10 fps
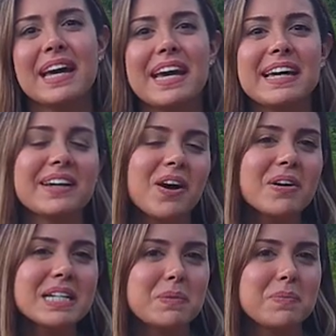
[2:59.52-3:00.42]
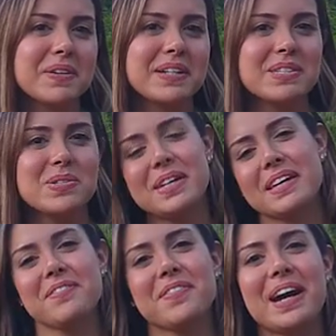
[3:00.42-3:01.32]
In our experience, you
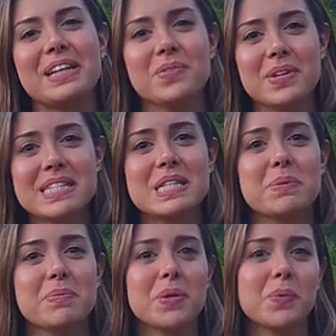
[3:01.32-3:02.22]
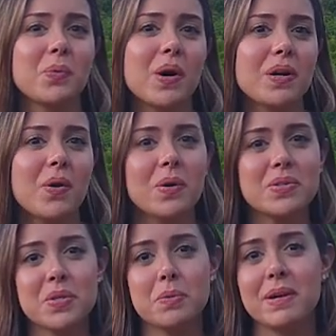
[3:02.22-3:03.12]
can find reasonable one or
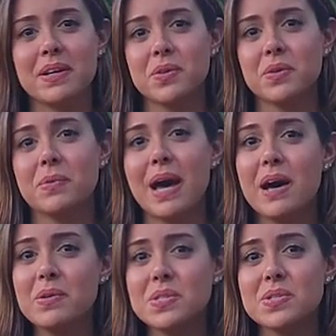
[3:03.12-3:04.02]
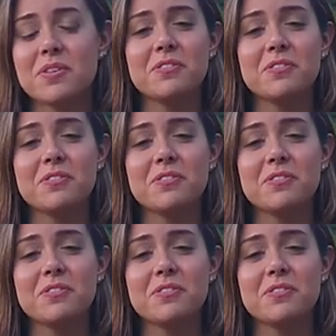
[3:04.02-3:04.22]
two bedroom houses or